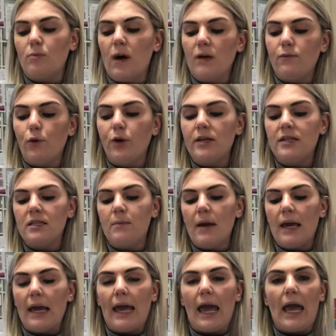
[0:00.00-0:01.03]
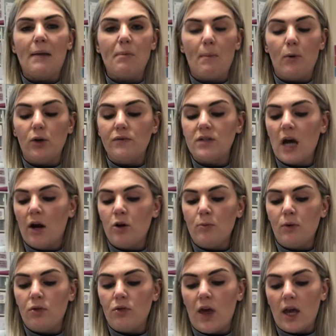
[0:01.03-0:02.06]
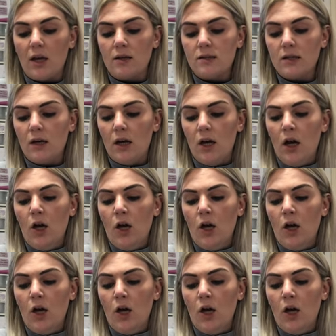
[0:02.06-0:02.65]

on my voice to make it capable of terrible things.